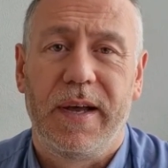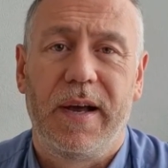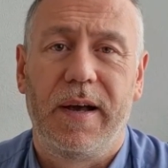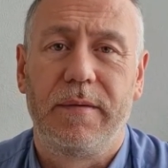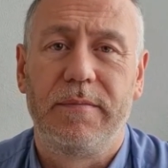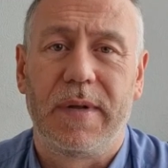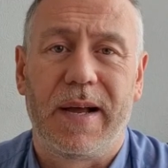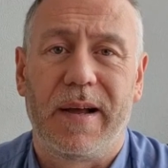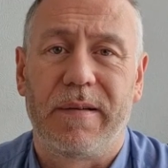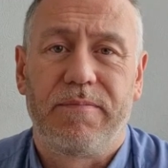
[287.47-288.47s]
um,
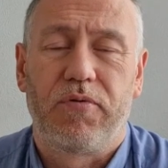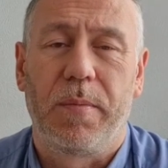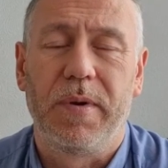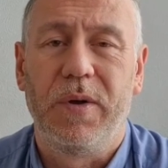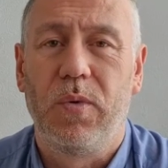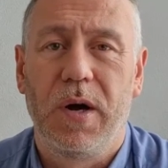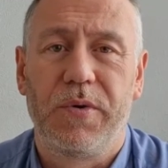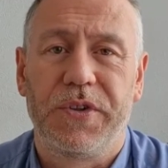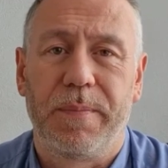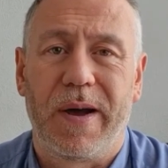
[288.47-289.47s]
I probably
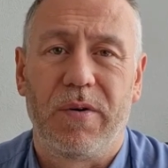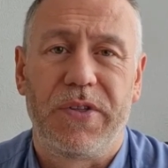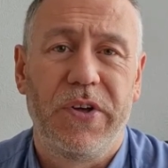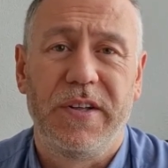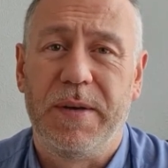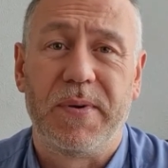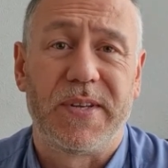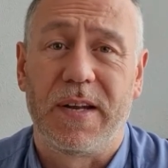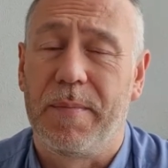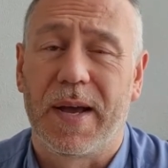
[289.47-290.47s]
work with about
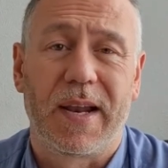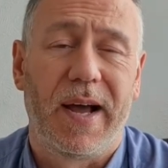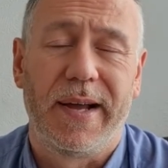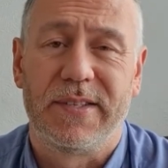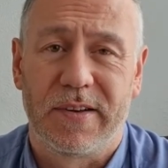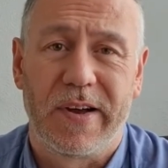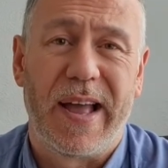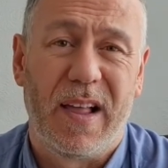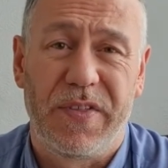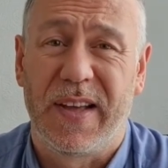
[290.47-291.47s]
30% of my clients that got
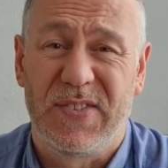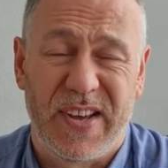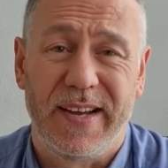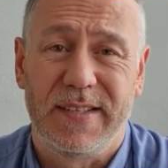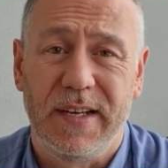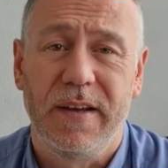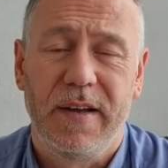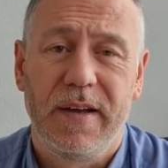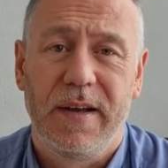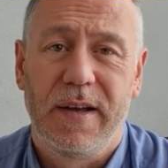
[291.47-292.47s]
health anxiety
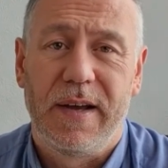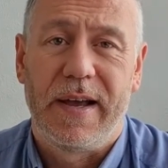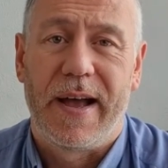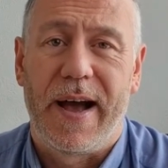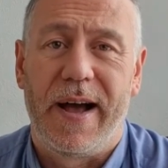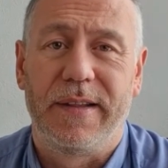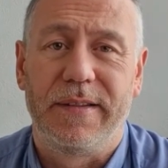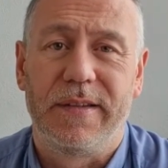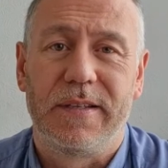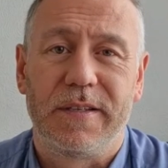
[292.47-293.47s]

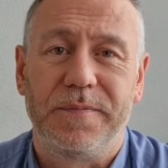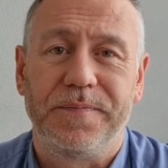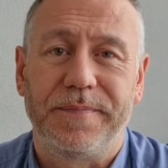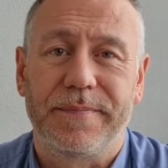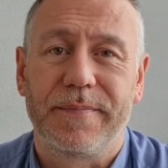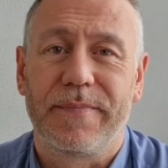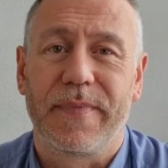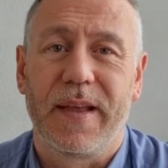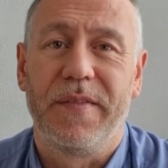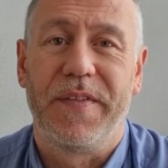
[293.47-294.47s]
and
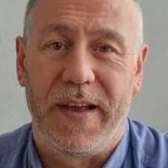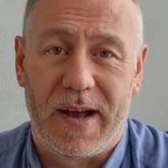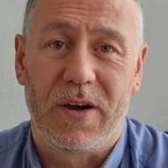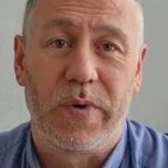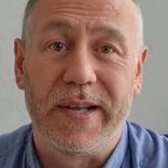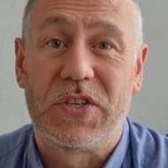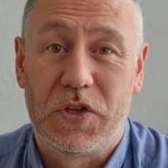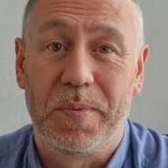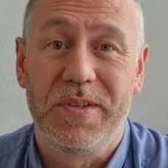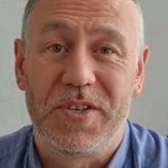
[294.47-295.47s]
they are quite
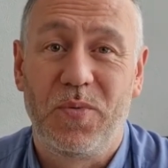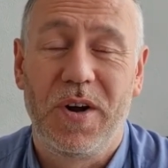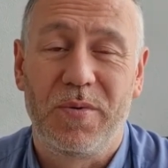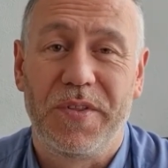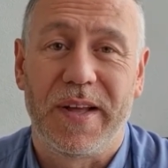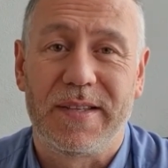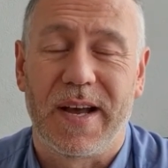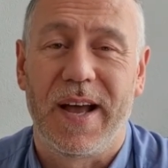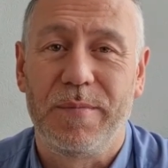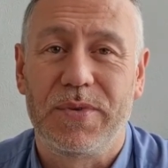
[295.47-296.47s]
stubborn to work with at
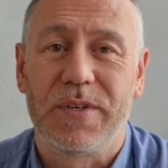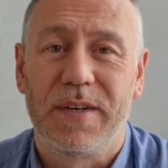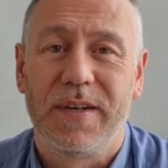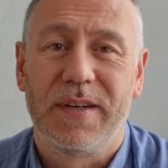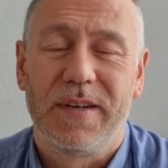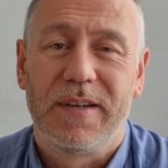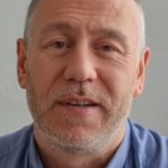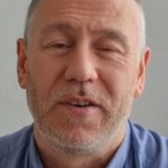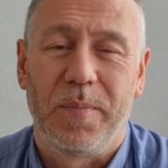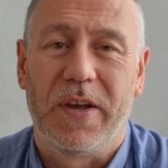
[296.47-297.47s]
times.
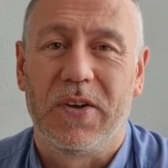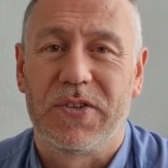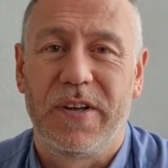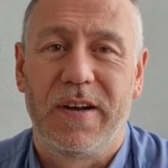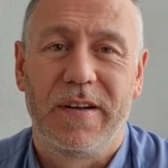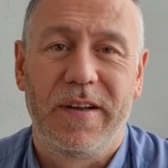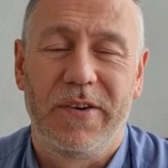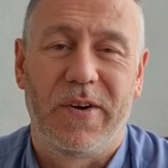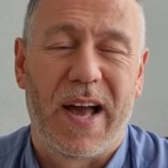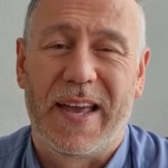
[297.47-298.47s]
Not because they're you
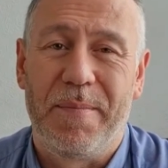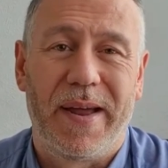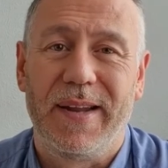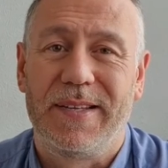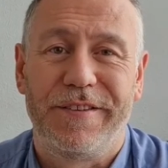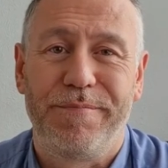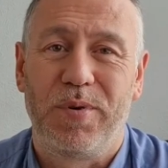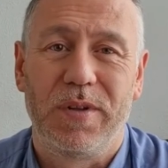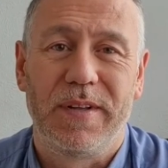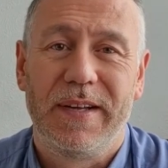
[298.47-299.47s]
know argumentative,
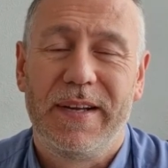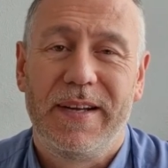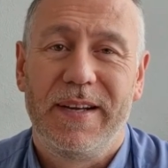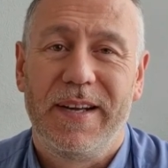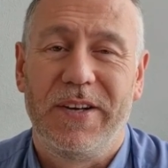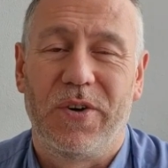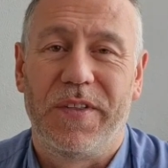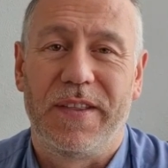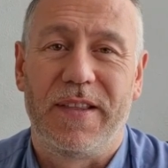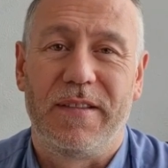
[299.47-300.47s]
but you know